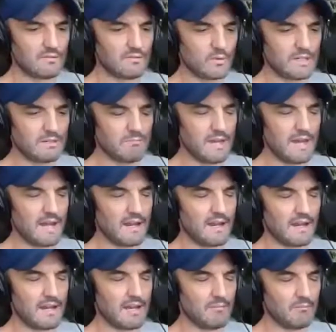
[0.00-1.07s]
we met
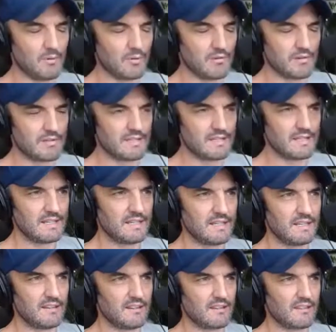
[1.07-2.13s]
at
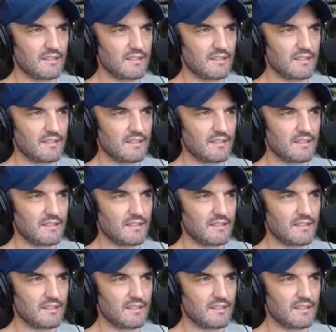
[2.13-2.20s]
Murudi,